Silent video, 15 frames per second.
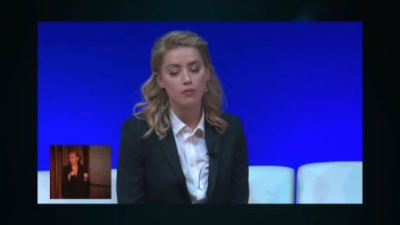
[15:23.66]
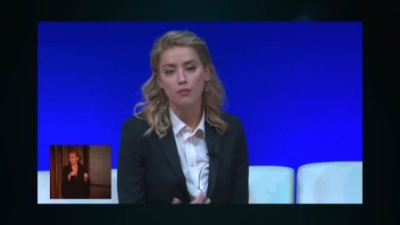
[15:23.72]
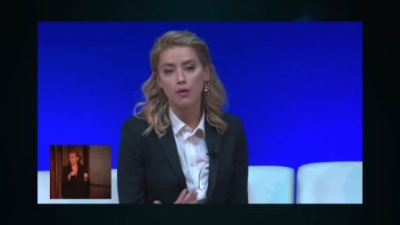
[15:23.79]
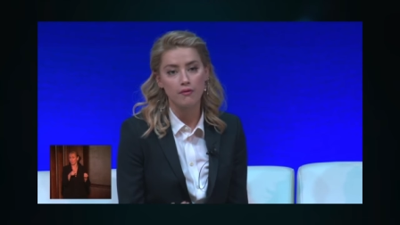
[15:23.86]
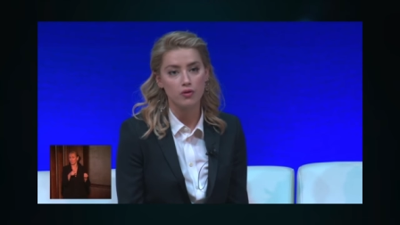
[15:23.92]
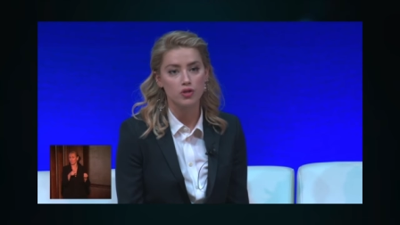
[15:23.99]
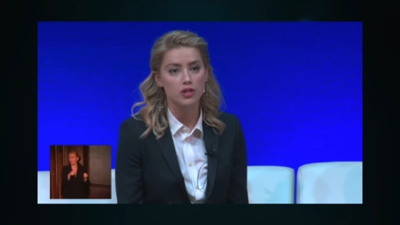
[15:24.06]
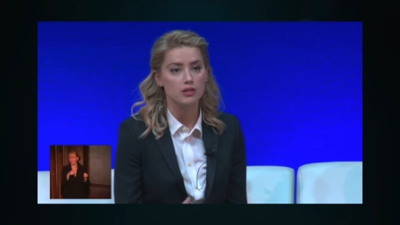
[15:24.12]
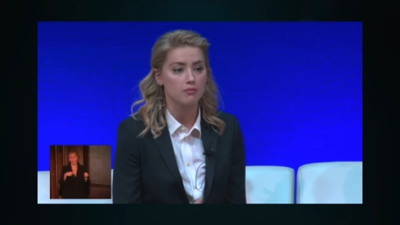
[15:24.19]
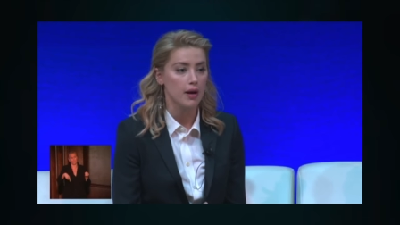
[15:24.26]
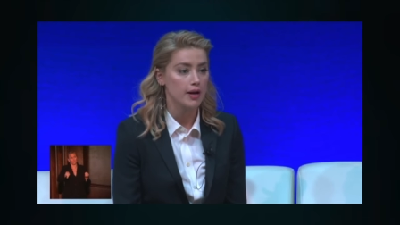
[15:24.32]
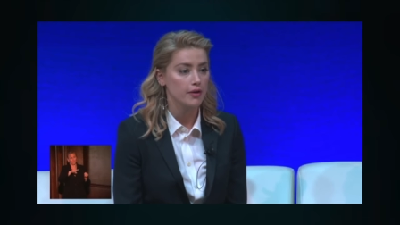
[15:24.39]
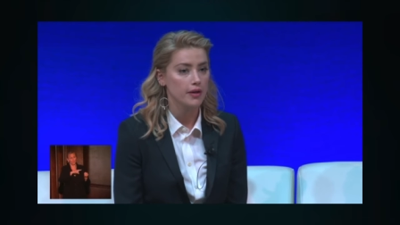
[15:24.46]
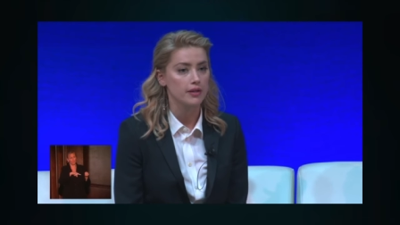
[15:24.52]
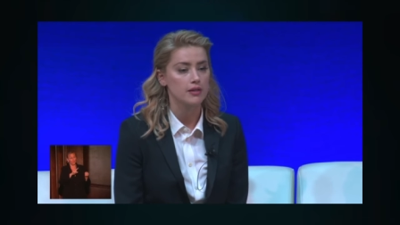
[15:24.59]
refugees and
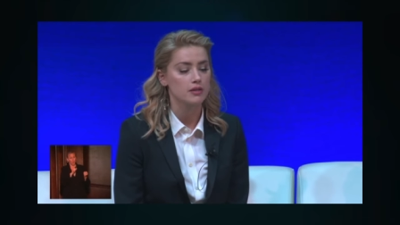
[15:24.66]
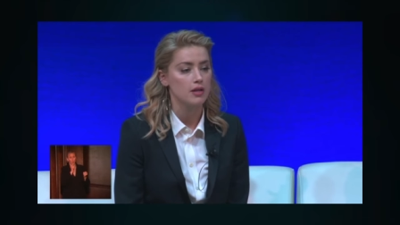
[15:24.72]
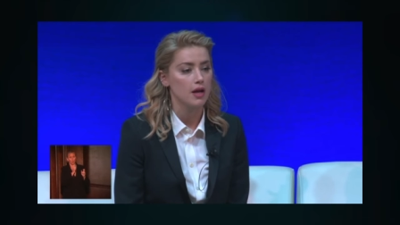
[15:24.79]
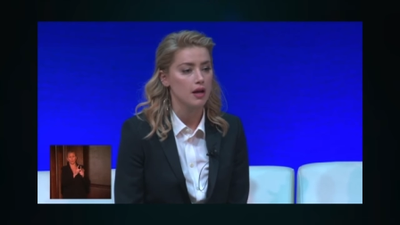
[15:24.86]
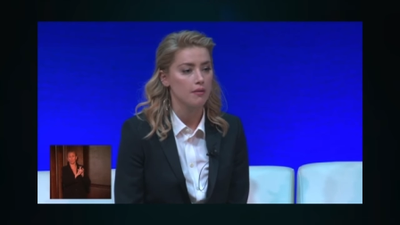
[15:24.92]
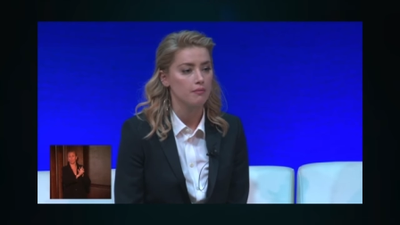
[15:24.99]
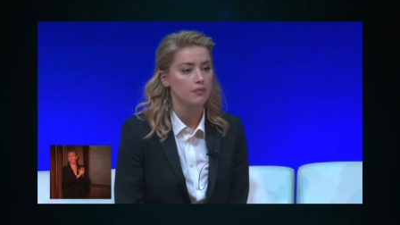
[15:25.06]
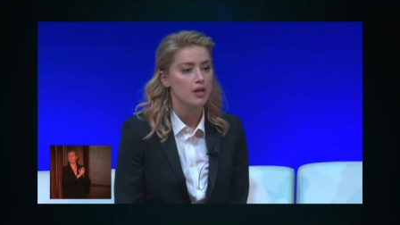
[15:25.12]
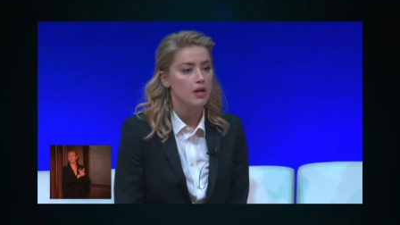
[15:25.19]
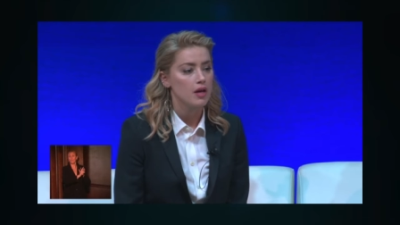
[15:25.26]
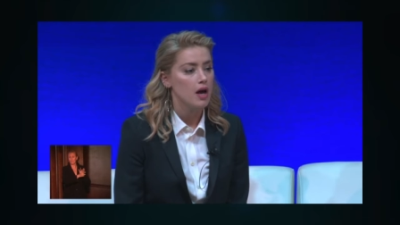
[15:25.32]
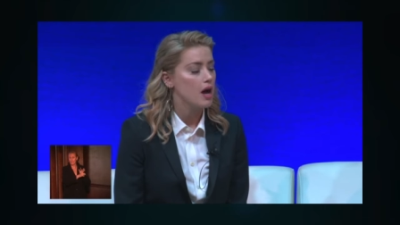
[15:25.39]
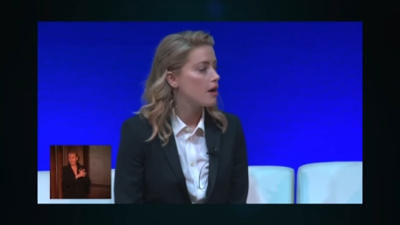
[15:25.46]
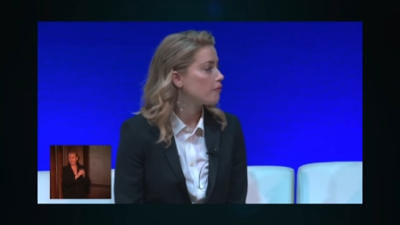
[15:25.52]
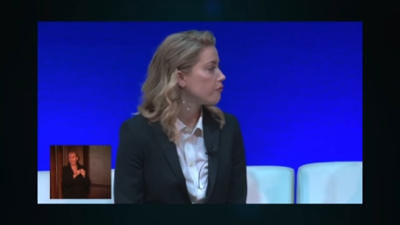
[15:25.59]
migrants
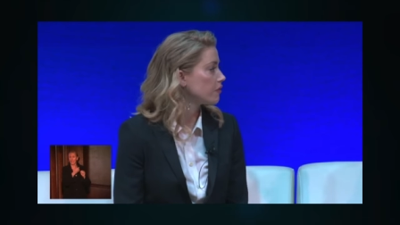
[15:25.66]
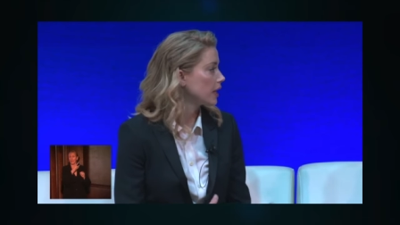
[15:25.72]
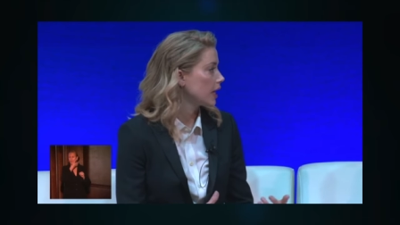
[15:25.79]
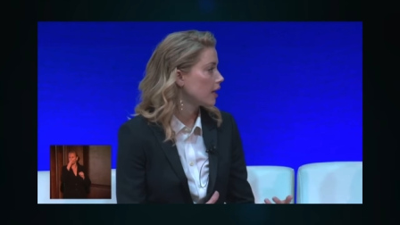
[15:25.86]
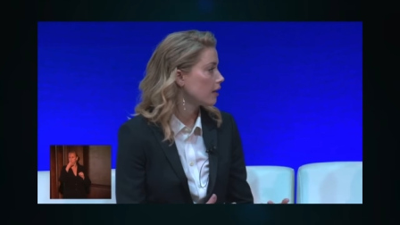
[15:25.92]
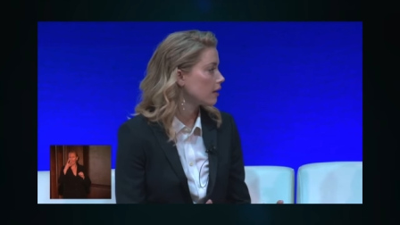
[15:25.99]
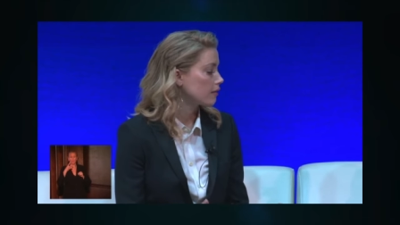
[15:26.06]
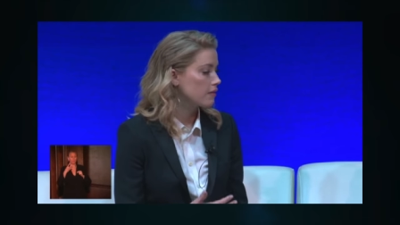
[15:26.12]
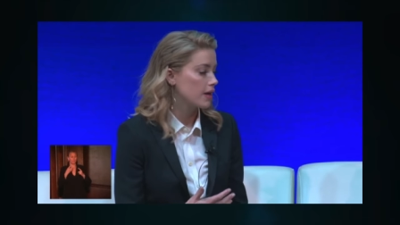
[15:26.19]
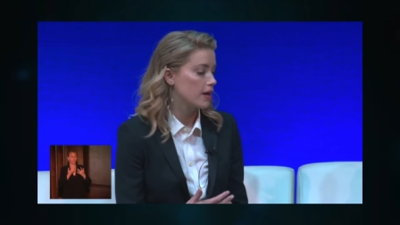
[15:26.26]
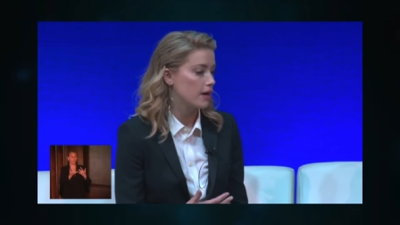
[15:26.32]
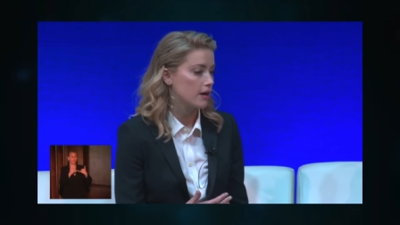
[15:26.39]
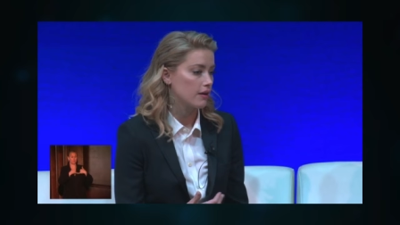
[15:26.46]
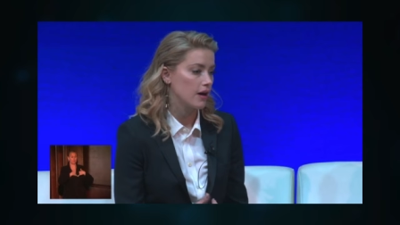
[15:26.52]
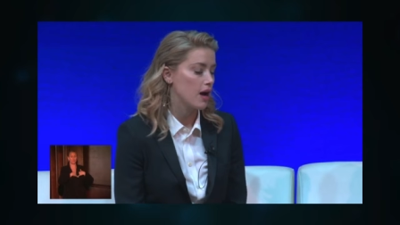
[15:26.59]
fleeing
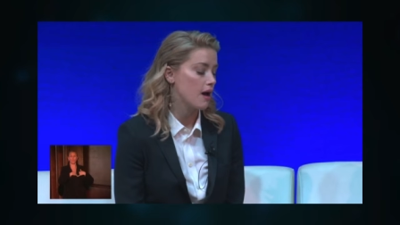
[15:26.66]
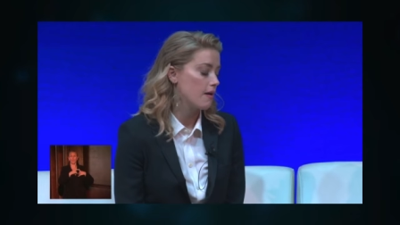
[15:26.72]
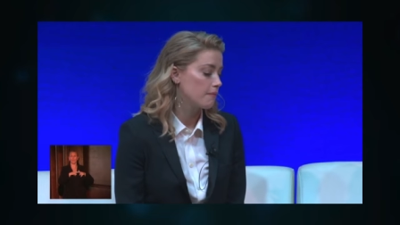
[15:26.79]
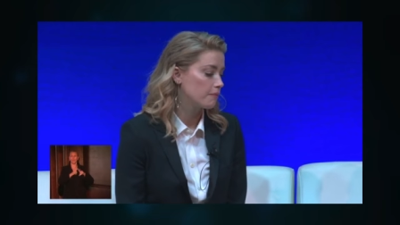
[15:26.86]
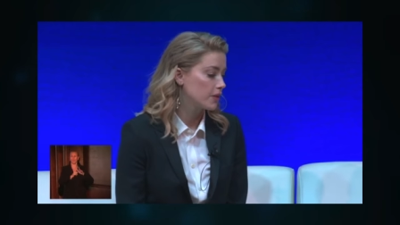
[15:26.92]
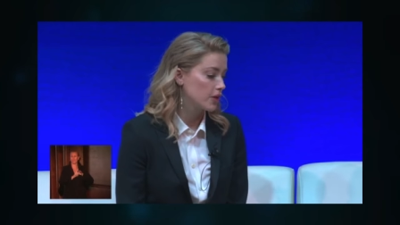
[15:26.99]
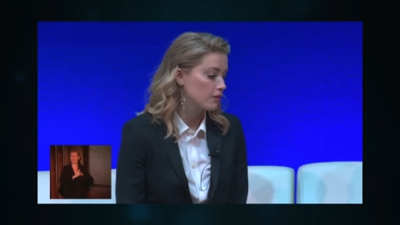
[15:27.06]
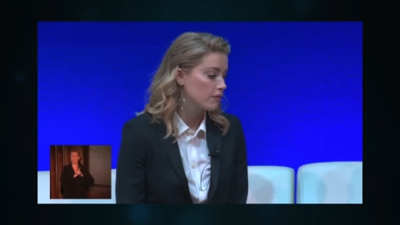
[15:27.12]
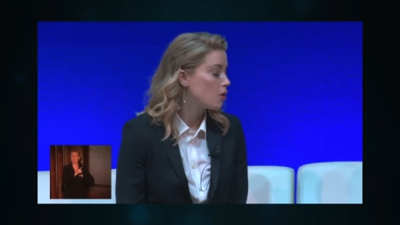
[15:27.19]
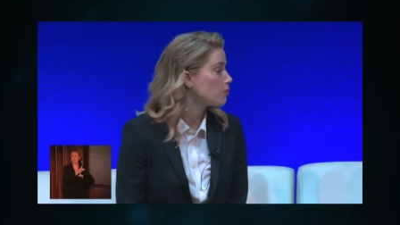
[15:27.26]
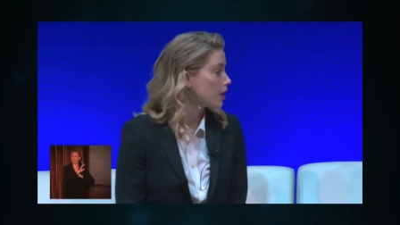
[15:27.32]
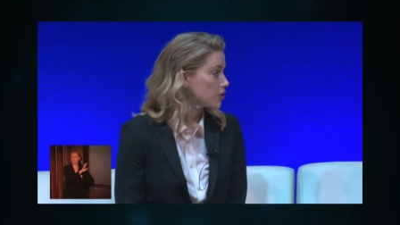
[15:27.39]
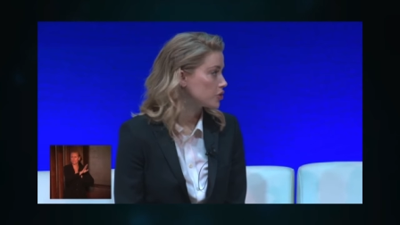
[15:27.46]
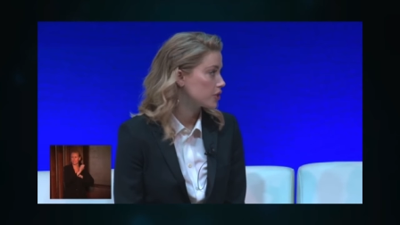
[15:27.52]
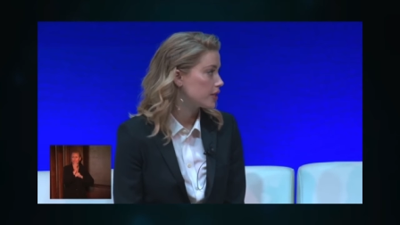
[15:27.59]
their home
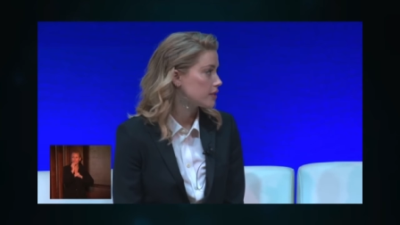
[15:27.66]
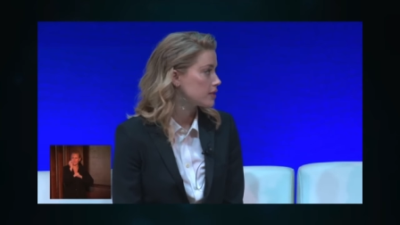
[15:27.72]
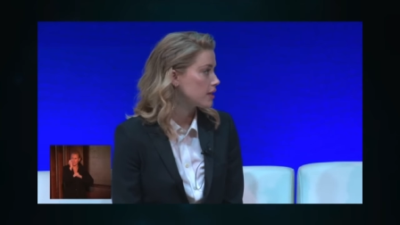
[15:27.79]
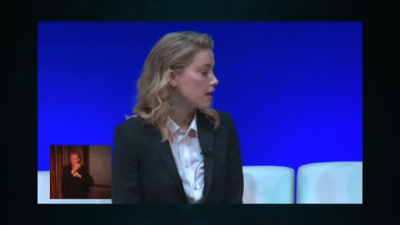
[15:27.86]
countries